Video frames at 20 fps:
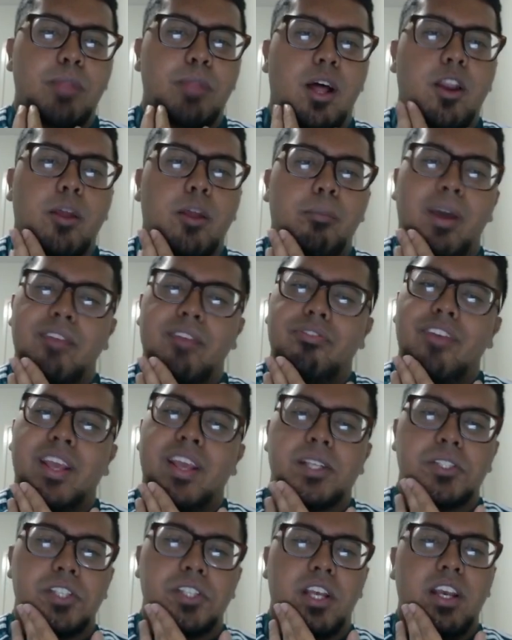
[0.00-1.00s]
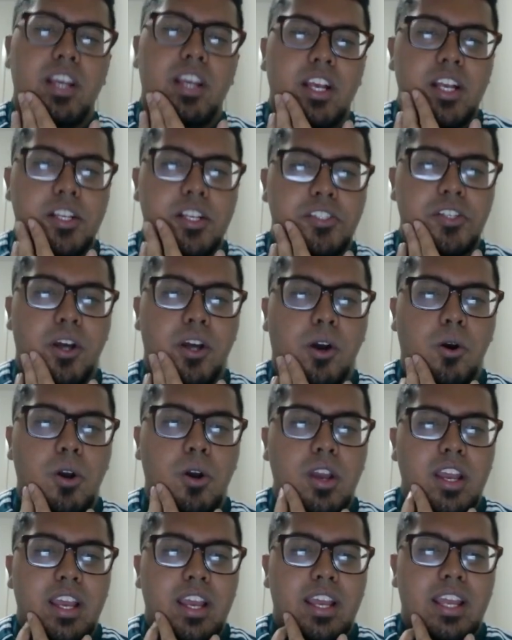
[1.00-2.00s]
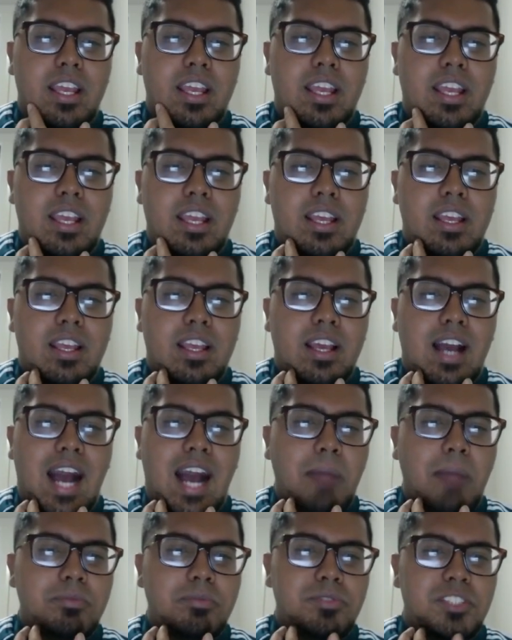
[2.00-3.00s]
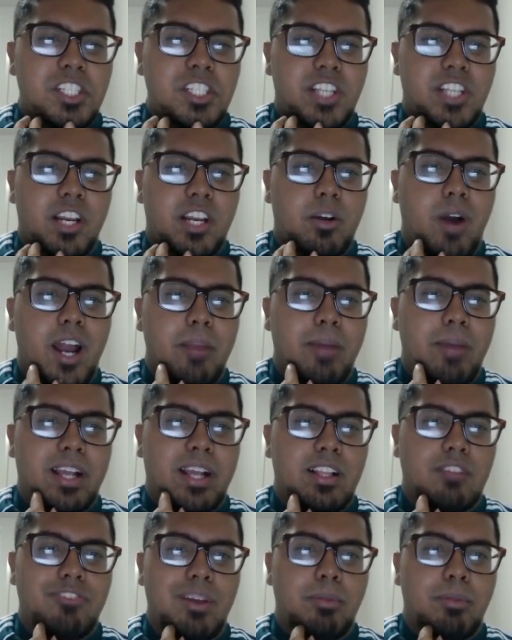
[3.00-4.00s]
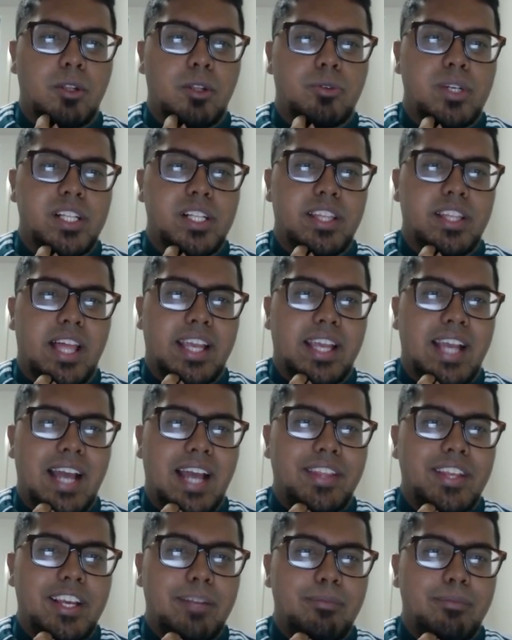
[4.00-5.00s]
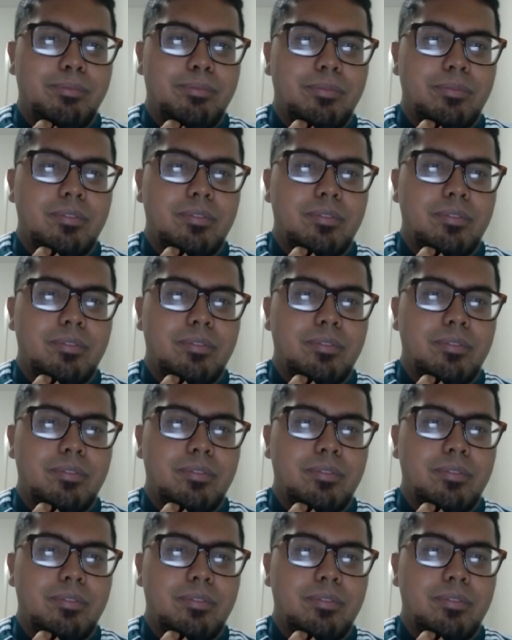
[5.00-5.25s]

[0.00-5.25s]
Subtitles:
Plot on my face. So, I'm just going to go out in my Clefable, really. Like, I think it...